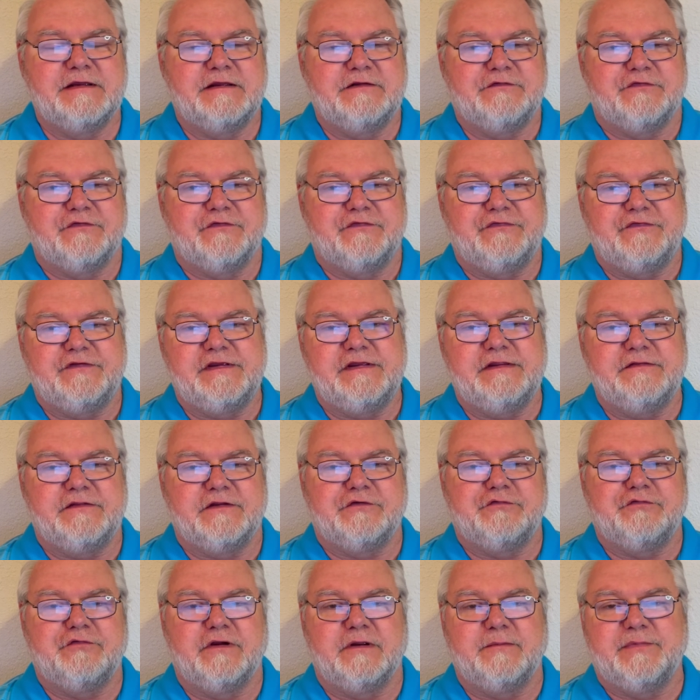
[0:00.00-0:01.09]
to see that
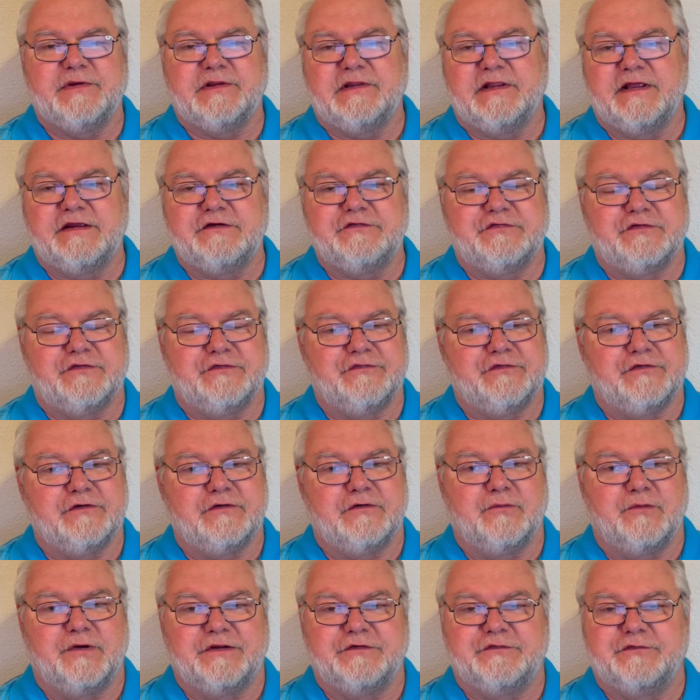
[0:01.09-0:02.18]
tribulations are
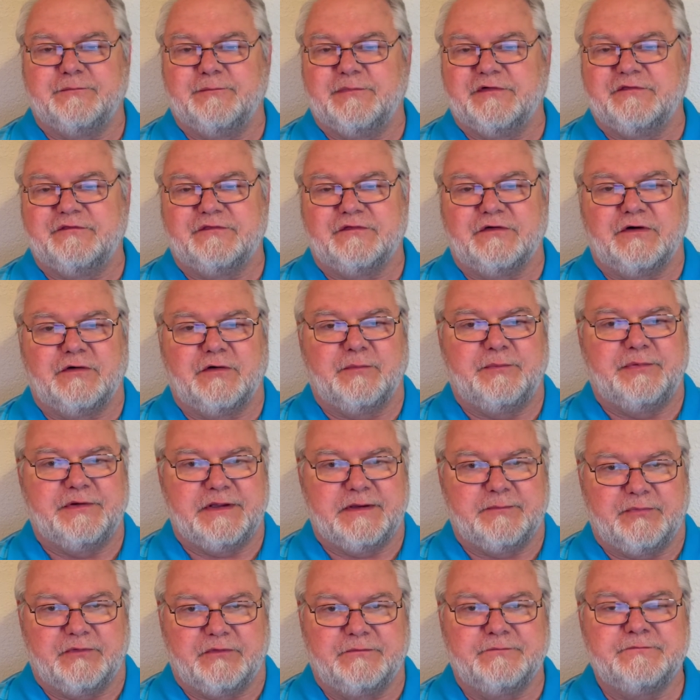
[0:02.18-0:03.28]
going to befall
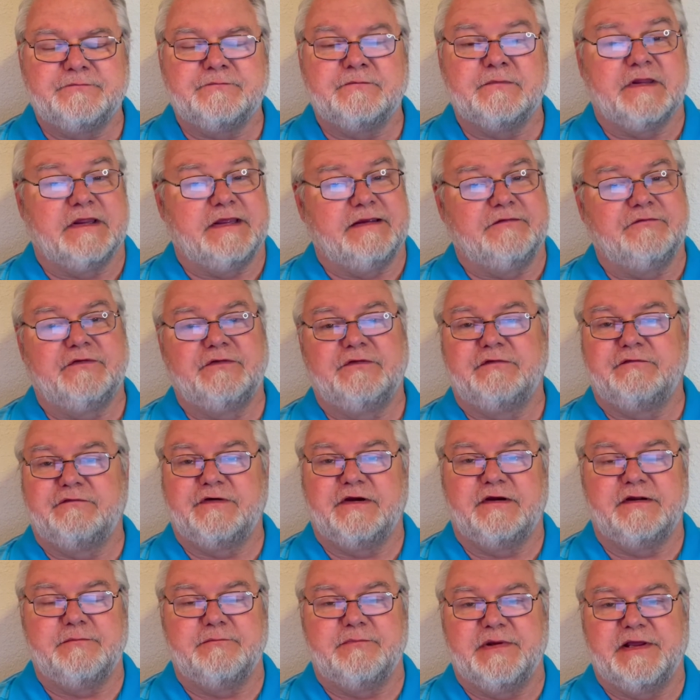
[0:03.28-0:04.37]
people, even the
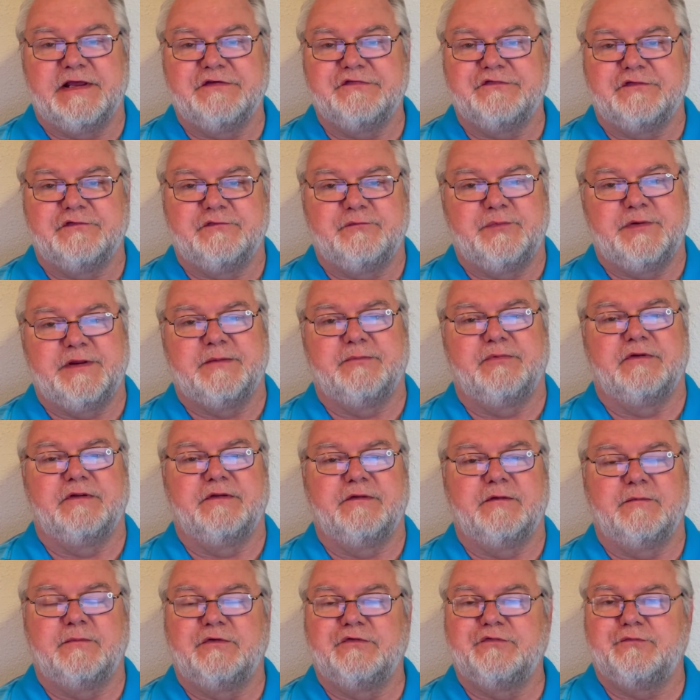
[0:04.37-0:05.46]
very best of people and
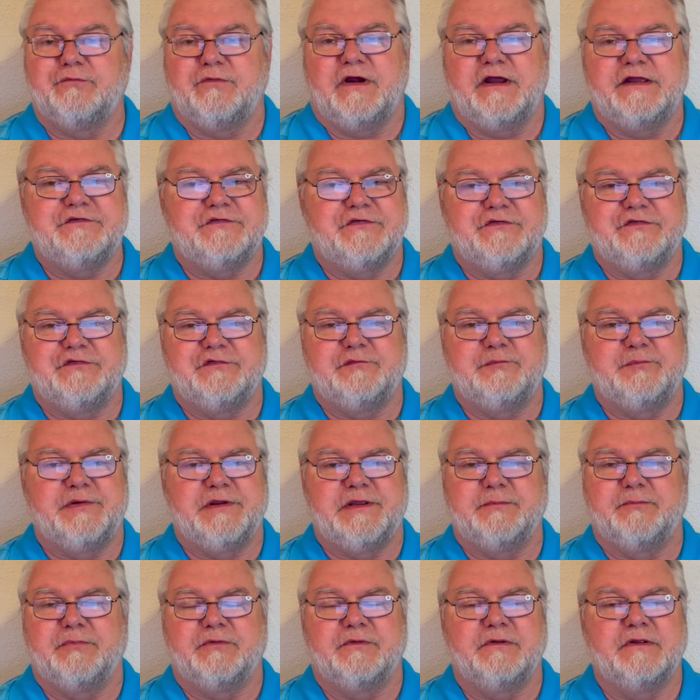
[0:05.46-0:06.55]
the most righteous of
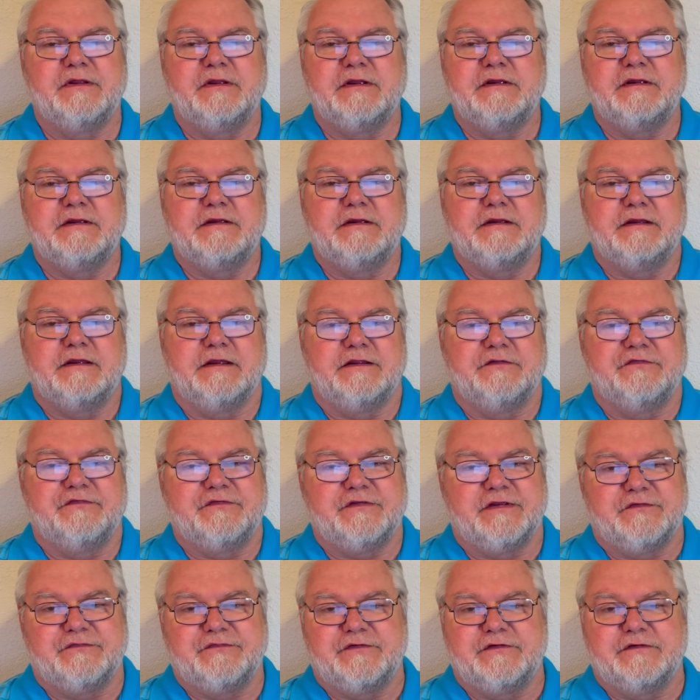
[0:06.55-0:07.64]
people.
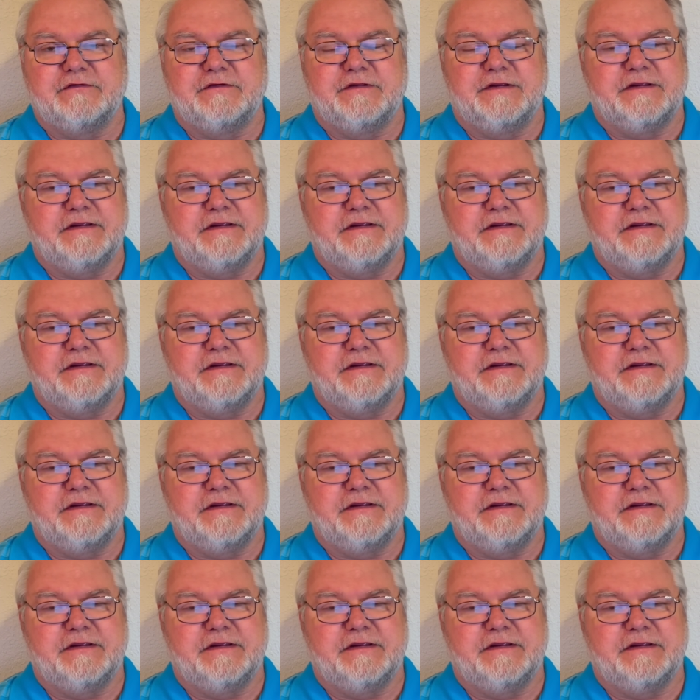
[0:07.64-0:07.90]
Things